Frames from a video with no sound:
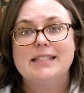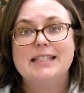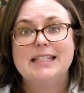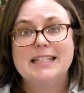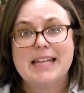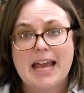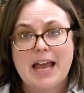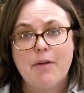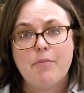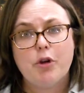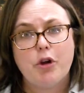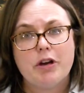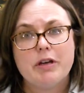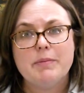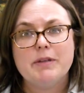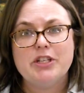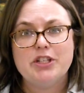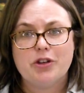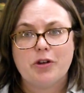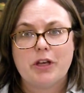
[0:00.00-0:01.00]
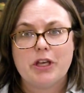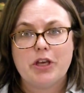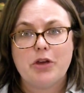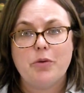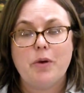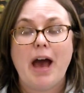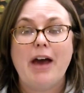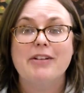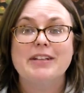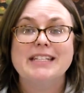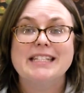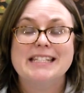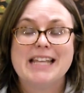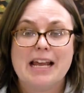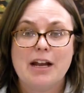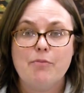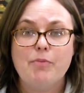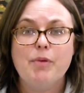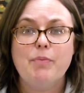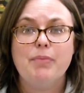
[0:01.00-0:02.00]
Today I'm going to be showing you how to set
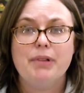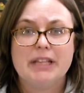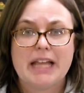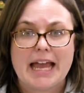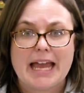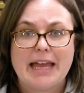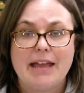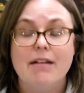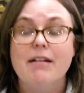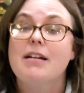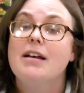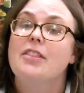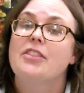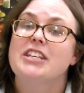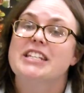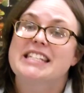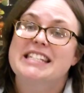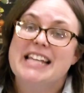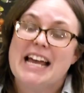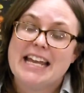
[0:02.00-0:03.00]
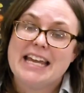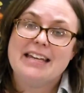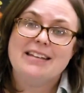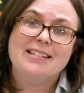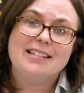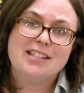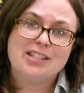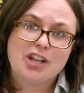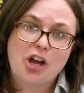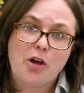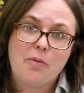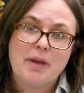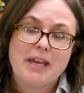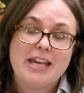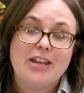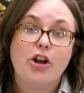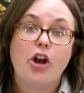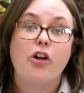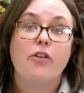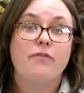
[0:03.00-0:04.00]
up and play the second installment
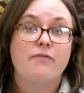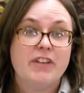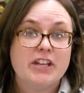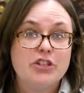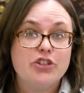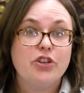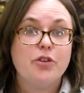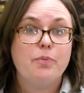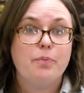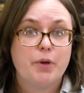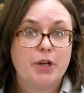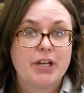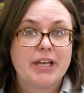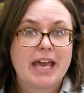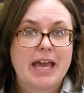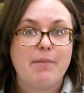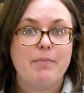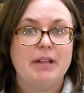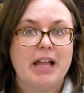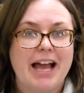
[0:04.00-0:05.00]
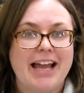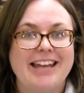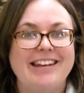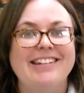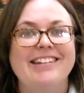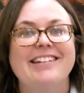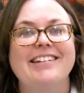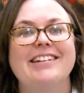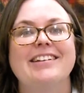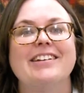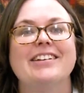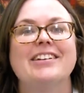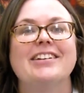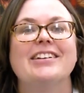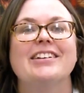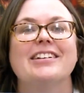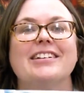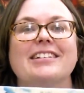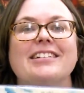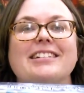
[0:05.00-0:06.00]
in our adventure book game line,
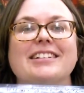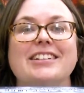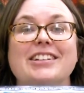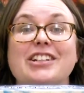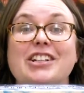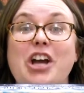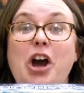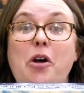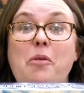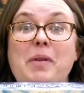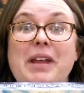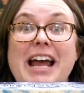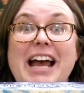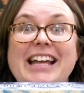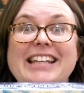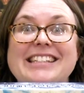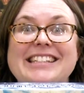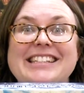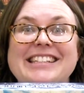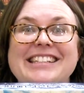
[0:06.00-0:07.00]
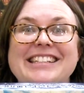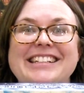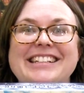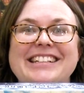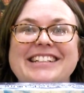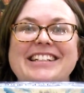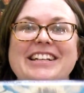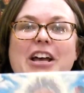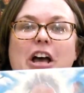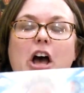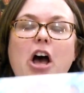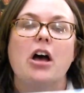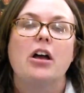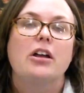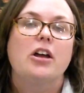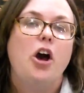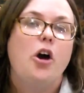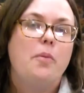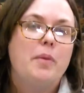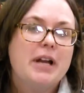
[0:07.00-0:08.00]
Comanauts.
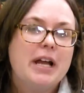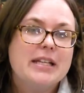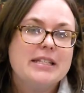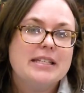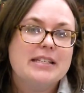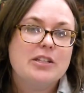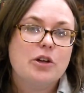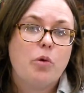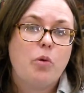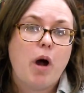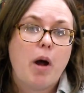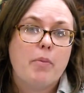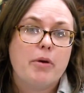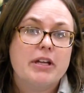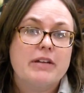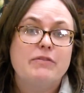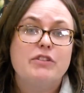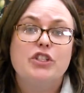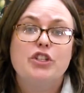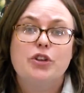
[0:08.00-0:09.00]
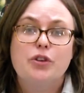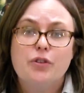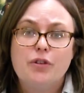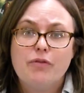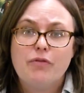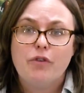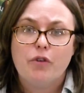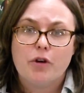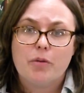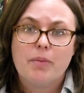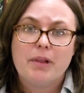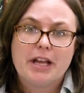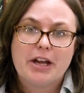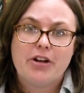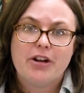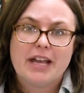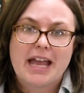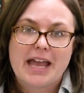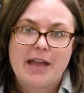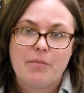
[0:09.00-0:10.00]
Comanauts is a cooperative 2 to 4 player
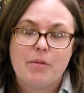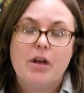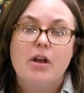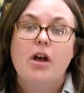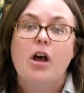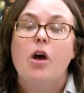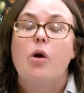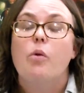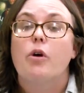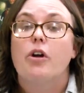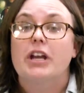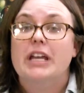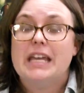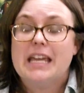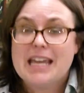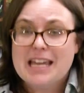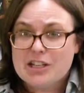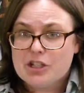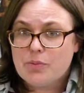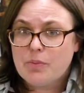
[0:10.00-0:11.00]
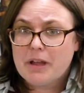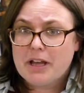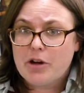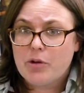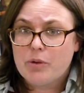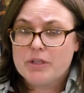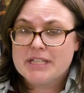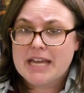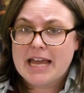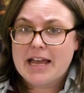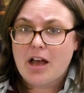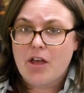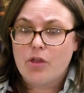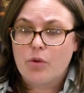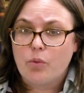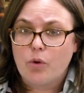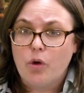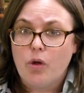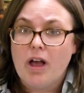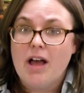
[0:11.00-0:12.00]
game where each player will take on the
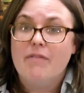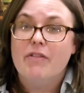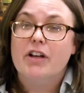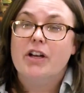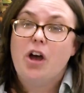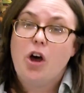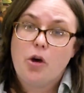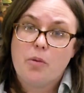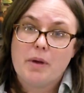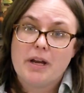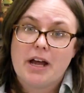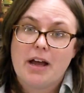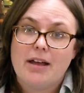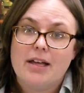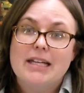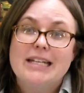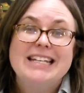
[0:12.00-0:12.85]
role of a Comonaut,